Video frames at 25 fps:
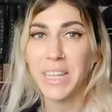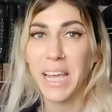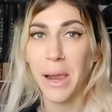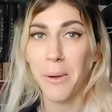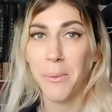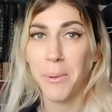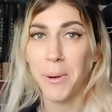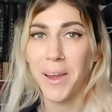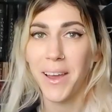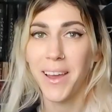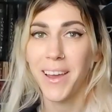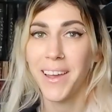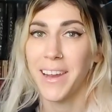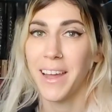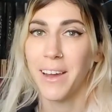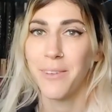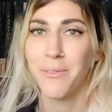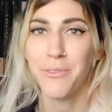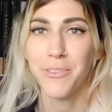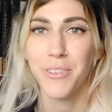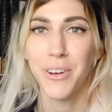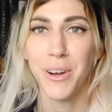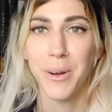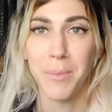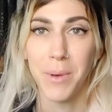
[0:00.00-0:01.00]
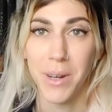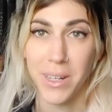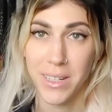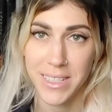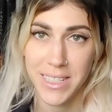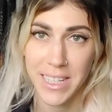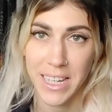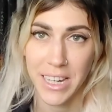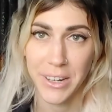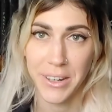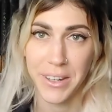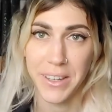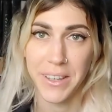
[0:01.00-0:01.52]
I'm Tamra and I'm from
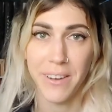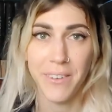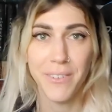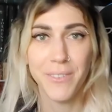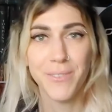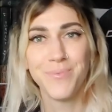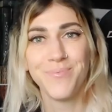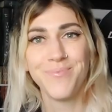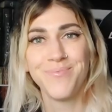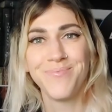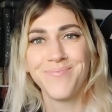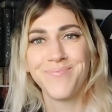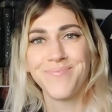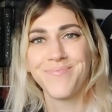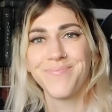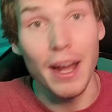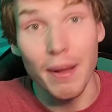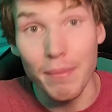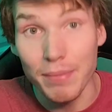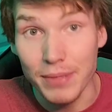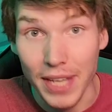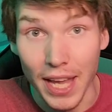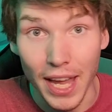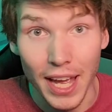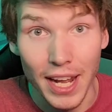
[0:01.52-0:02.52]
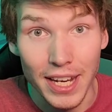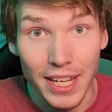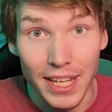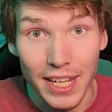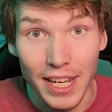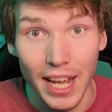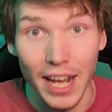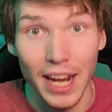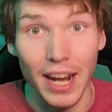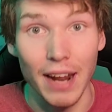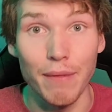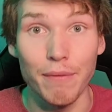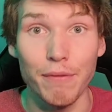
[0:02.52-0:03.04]
Ontario. I'm
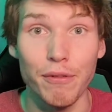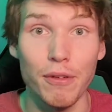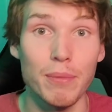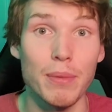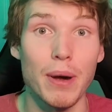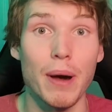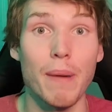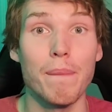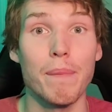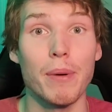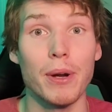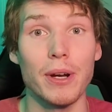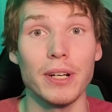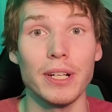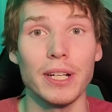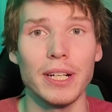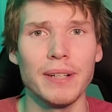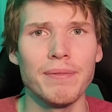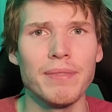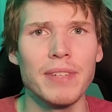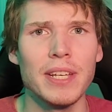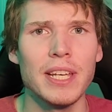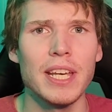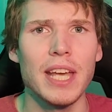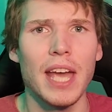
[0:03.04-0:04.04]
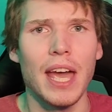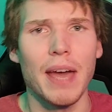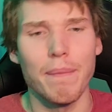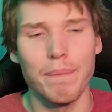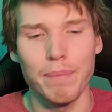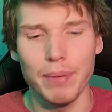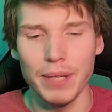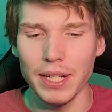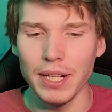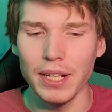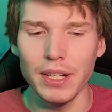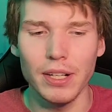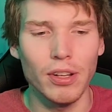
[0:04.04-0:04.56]
Danny and I'm from Alberta. And
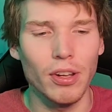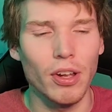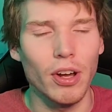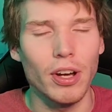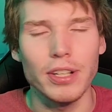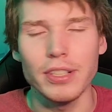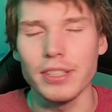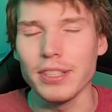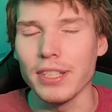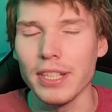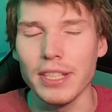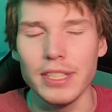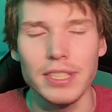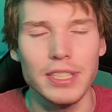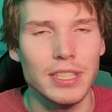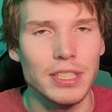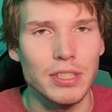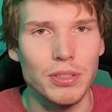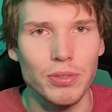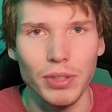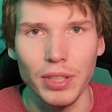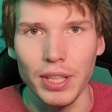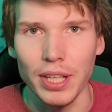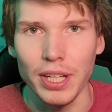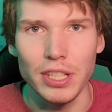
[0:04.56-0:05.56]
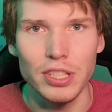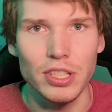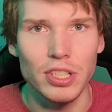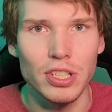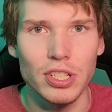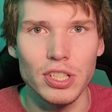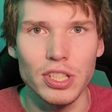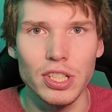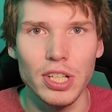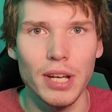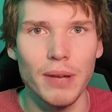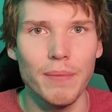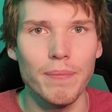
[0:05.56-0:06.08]
being in a long distance
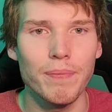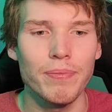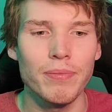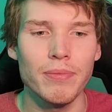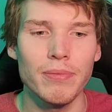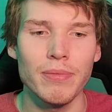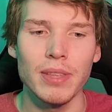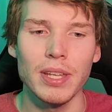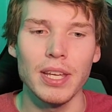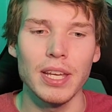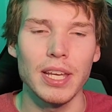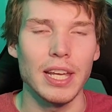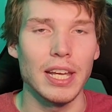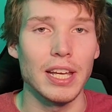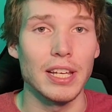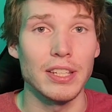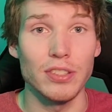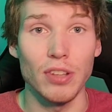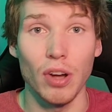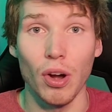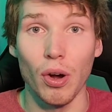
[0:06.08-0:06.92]
relationship is